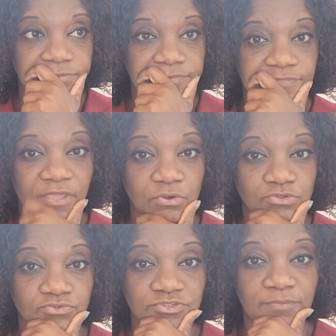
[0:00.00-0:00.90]
they were
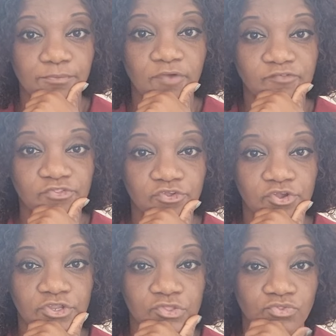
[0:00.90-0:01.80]
using the power of
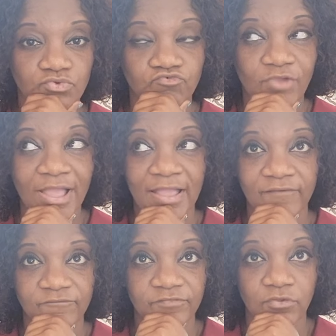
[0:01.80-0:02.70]
attorney to
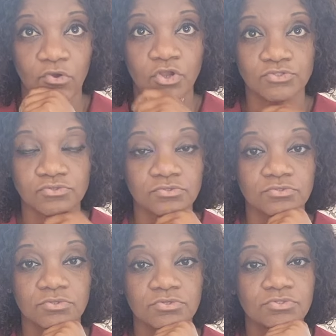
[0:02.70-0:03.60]
draft or
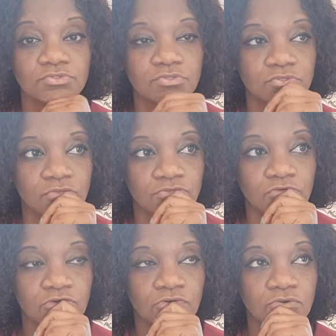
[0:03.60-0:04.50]

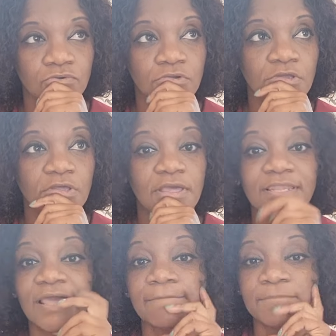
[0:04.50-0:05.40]
to
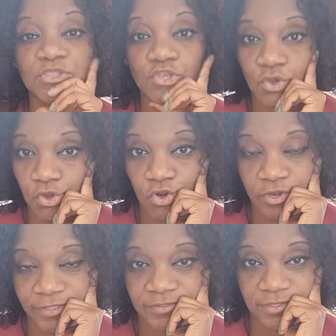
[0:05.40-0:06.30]
let me know her
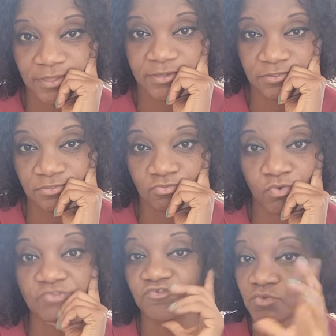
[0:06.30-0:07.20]
intent. This is
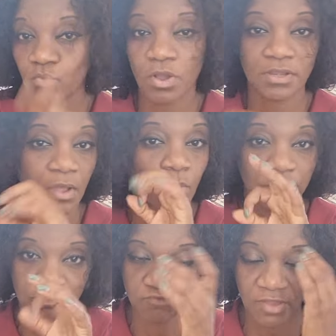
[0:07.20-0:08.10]
what she wants. I want you
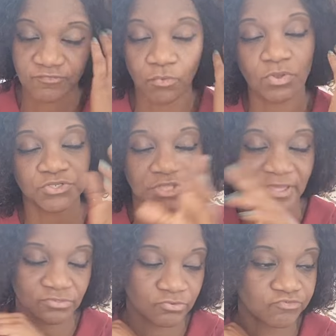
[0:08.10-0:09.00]
to draft the will. She has
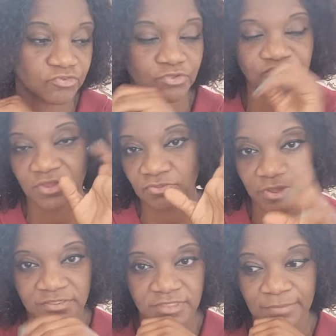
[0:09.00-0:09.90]
two children. She has no
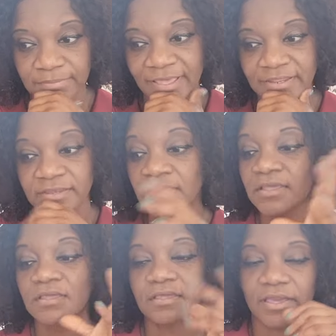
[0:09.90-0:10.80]
estate planning.
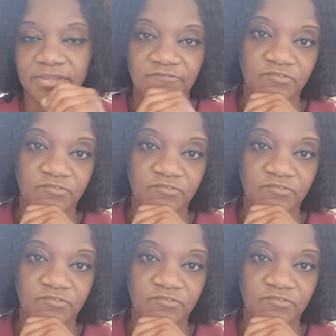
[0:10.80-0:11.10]
I need for